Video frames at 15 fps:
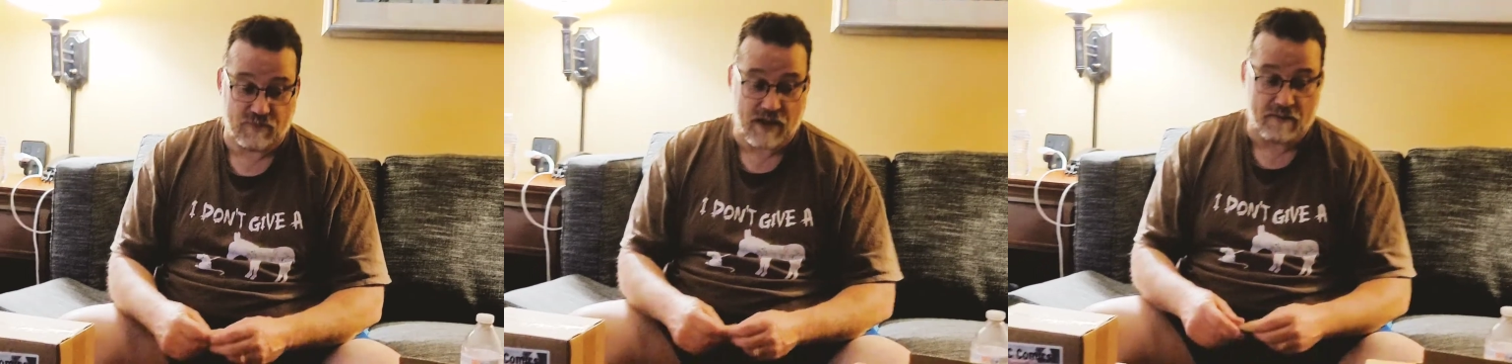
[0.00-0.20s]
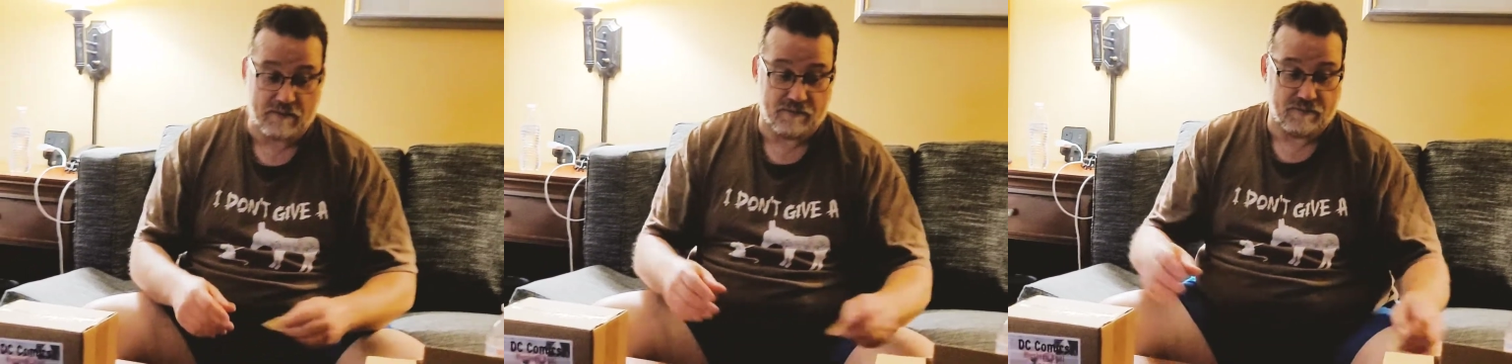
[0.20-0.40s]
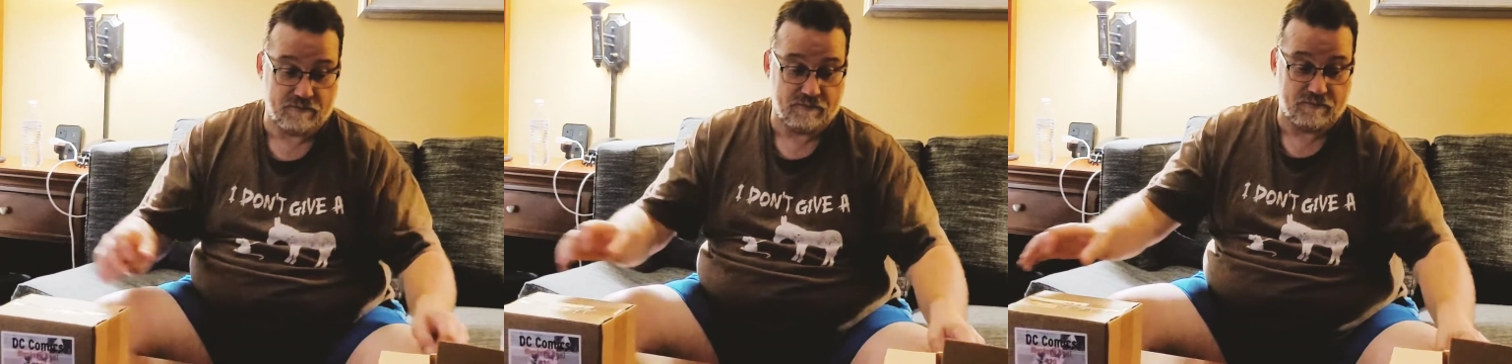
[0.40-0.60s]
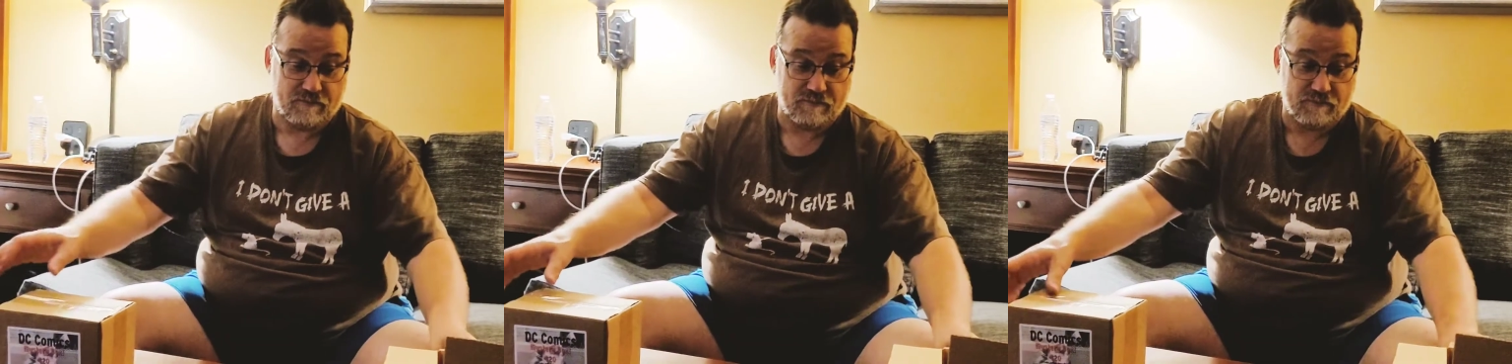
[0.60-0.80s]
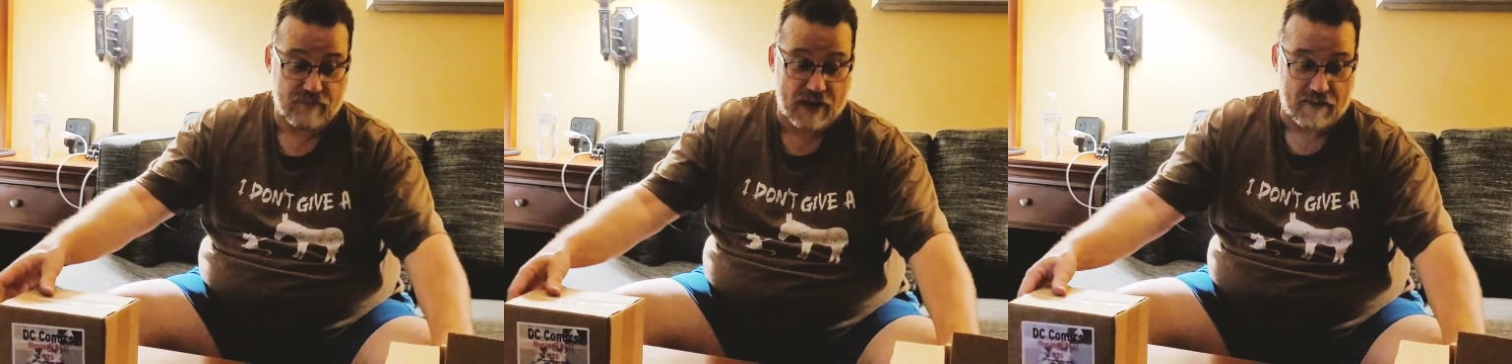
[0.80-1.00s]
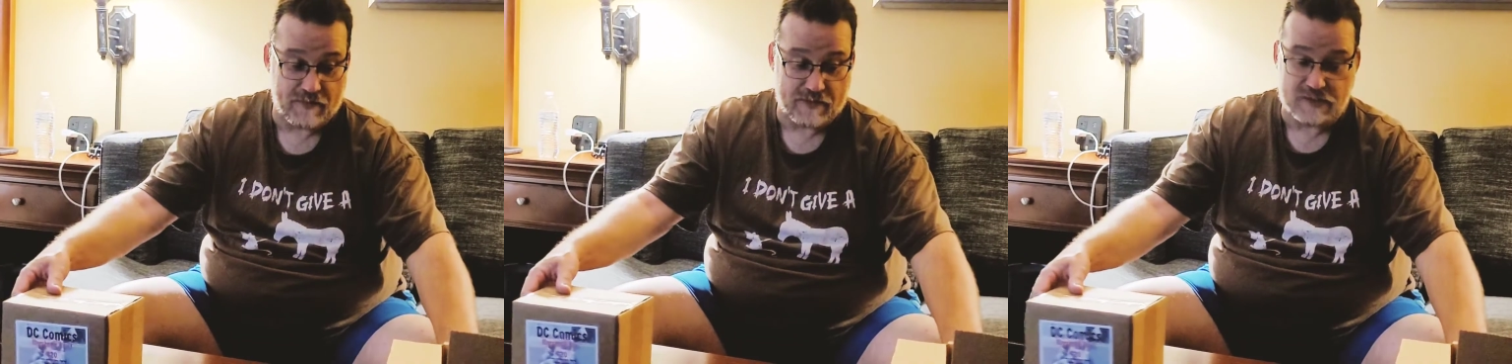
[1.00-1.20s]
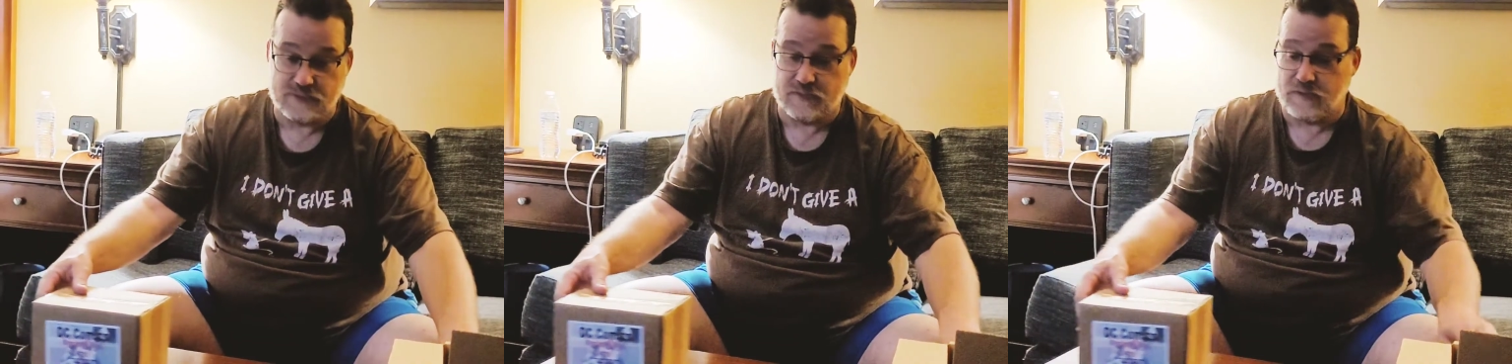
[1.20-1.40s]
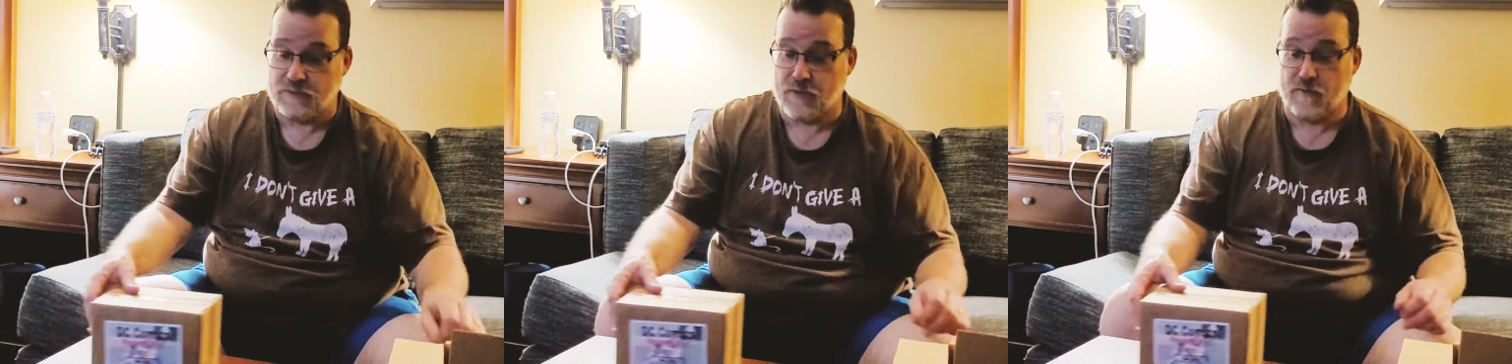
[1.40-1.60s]
Yeah. Yeah, that's a
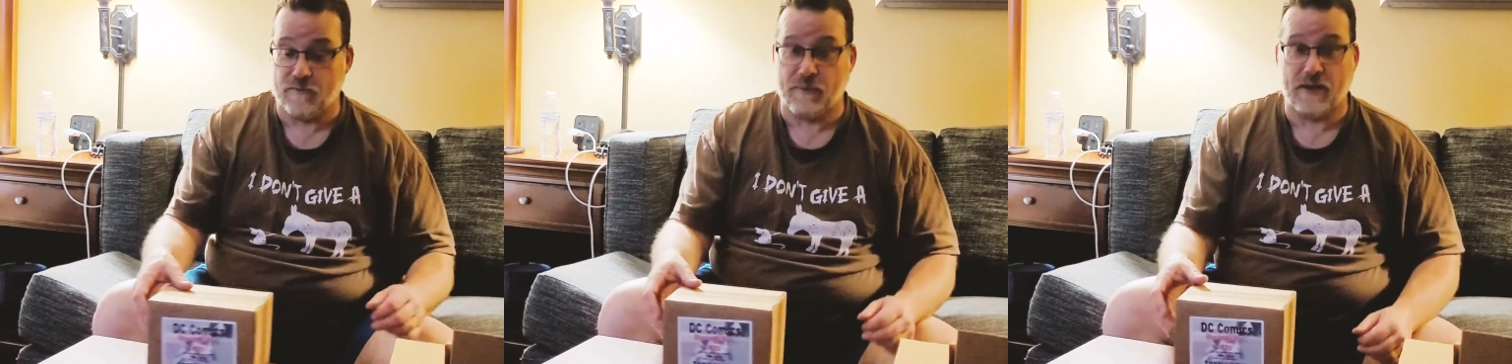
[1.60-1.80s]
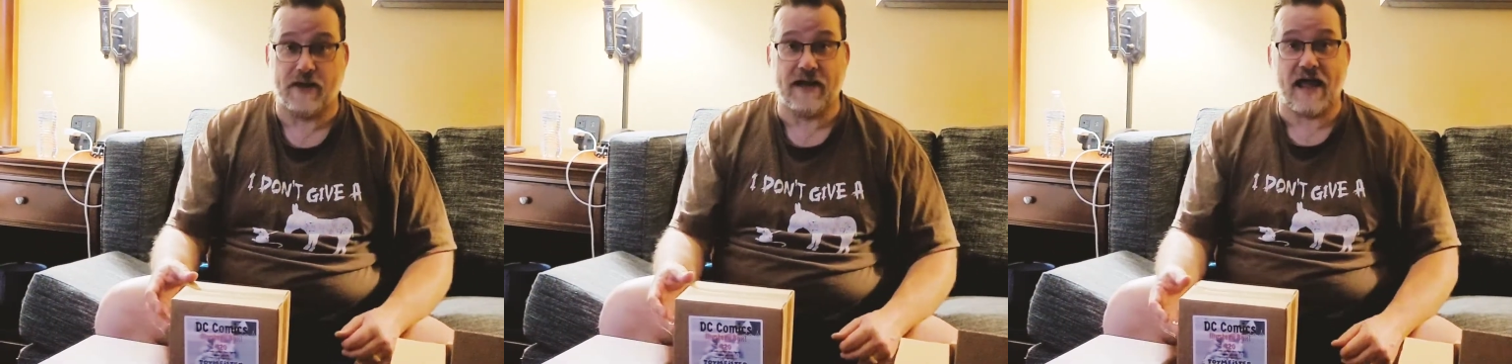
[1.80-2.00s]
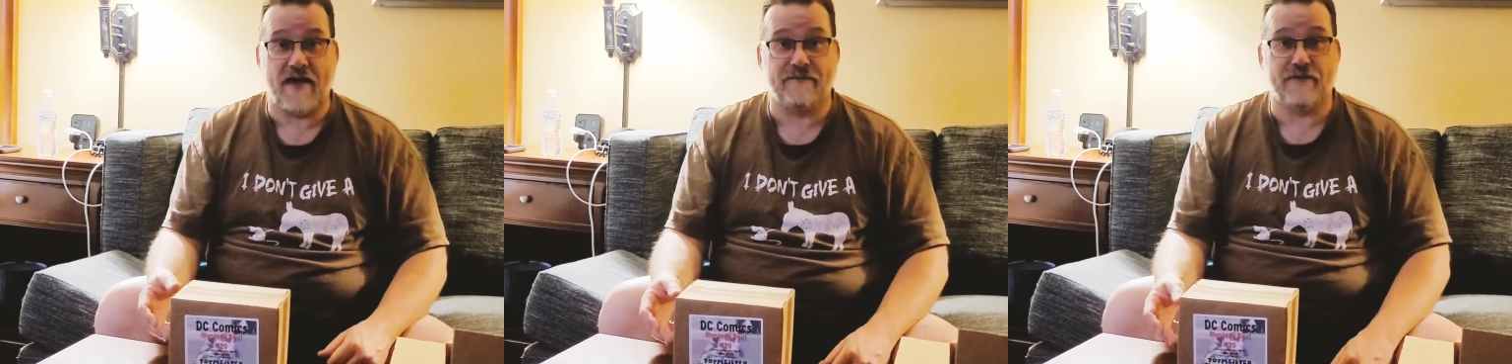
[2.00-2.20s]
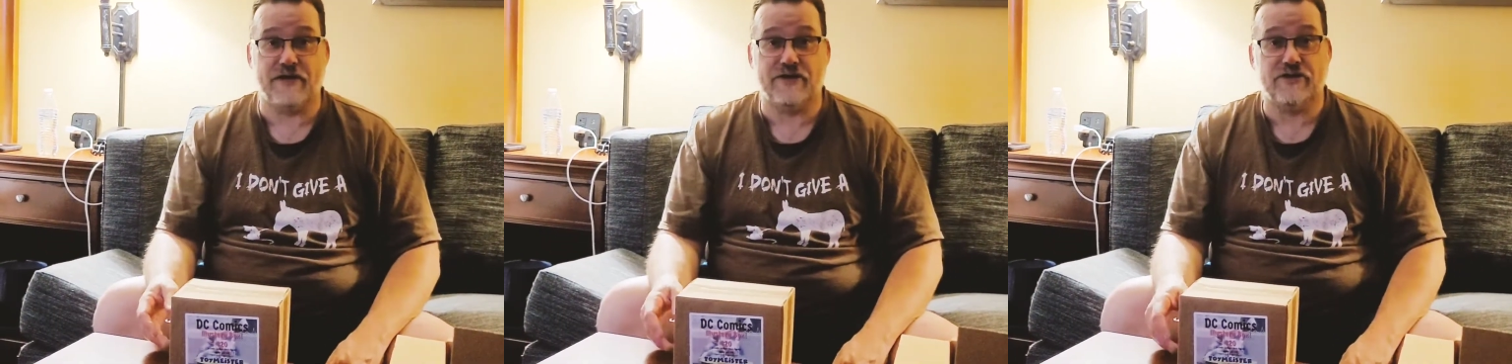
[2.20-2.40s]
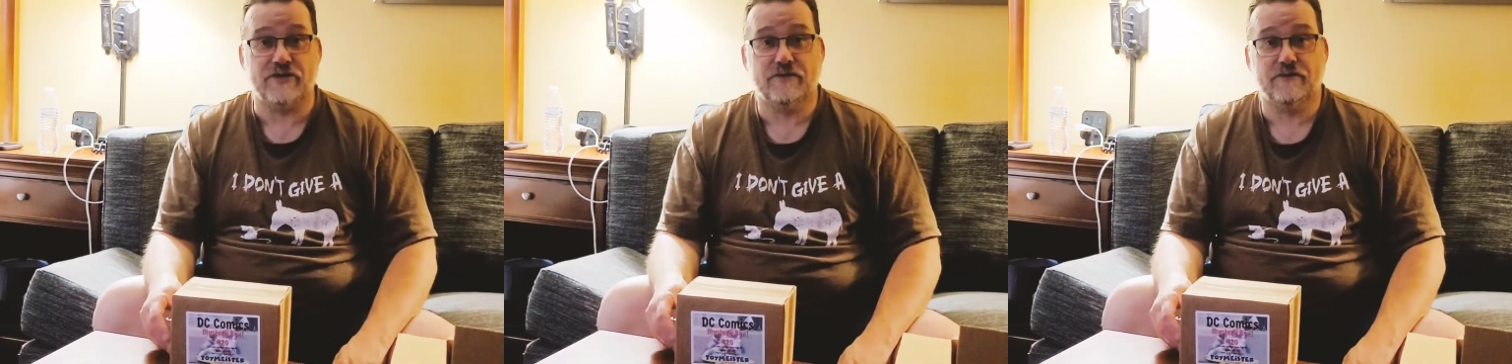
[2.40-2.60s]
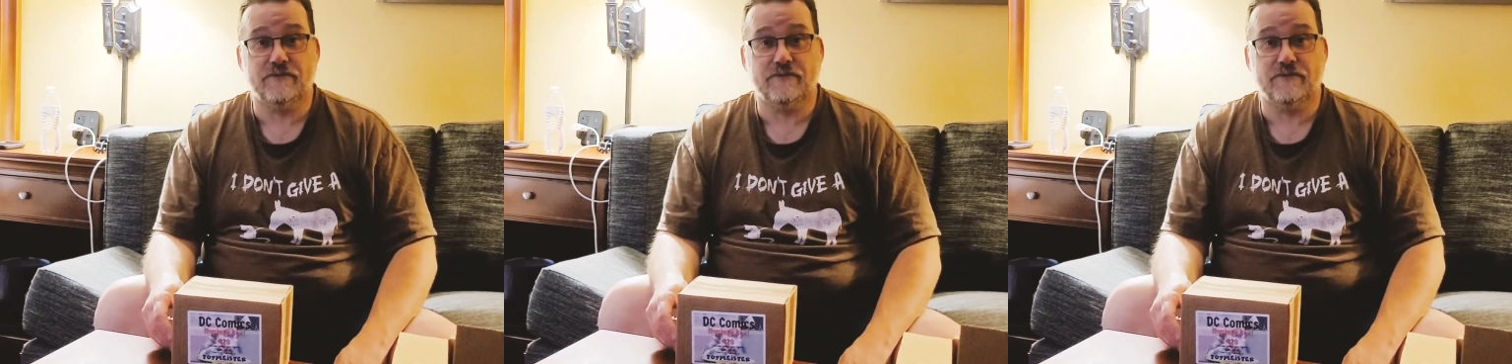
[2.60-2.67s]
little over $1.50 each.